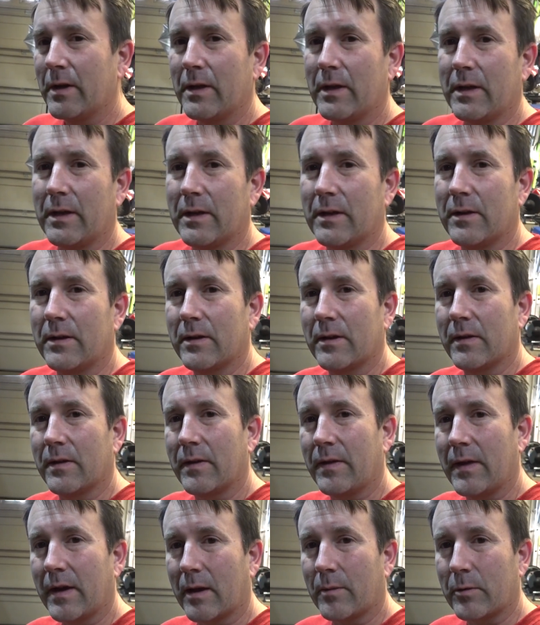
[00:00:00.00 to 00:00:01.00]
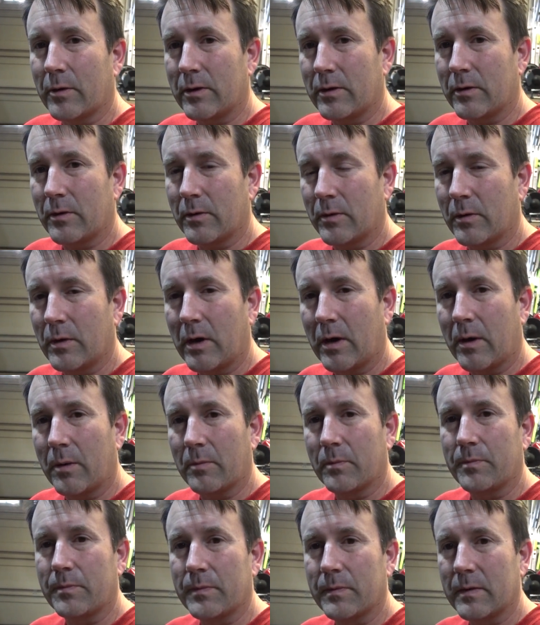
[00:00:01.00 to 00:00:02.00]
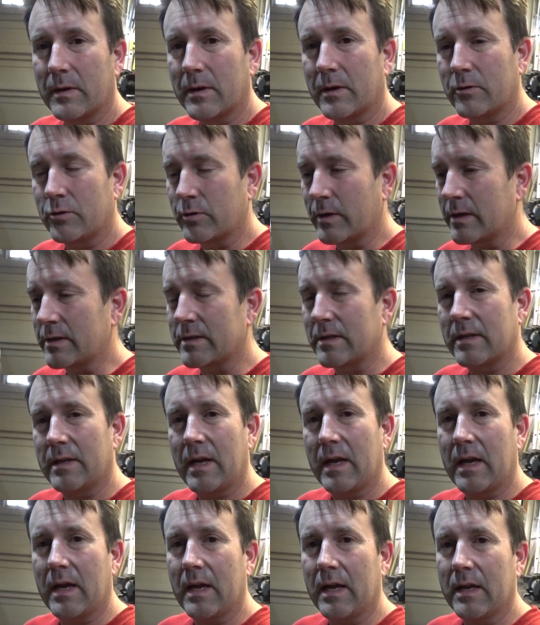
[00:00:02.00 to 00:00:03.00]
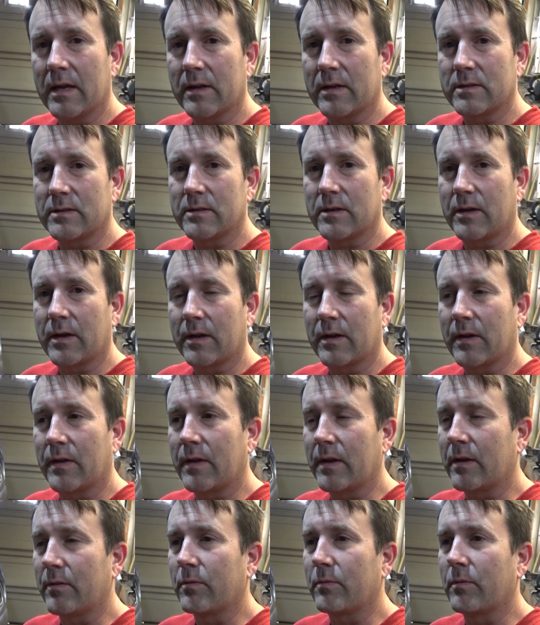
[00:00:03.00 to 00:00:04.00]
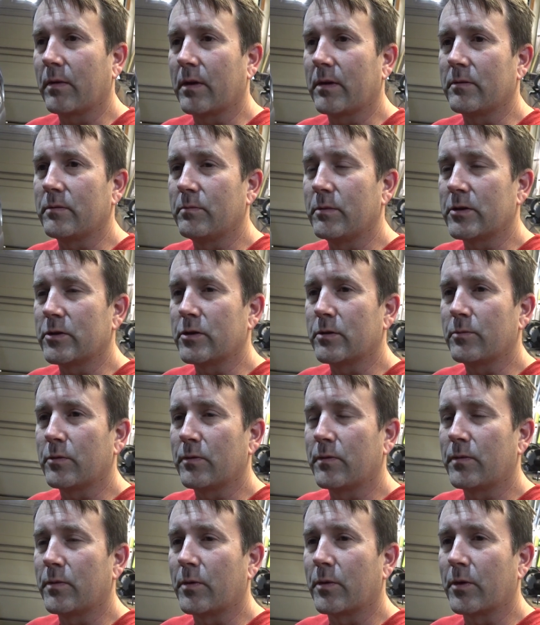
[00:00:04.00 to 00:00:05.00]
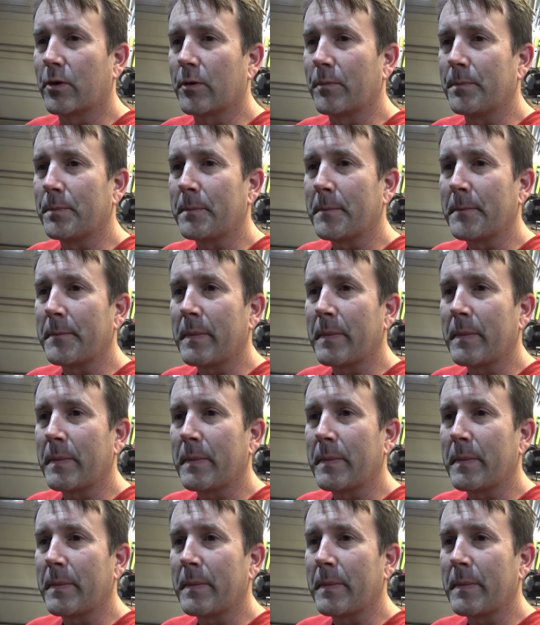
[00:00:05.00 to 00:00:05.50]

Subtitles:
And the thing I'm going to address today, as I think I mentioned before,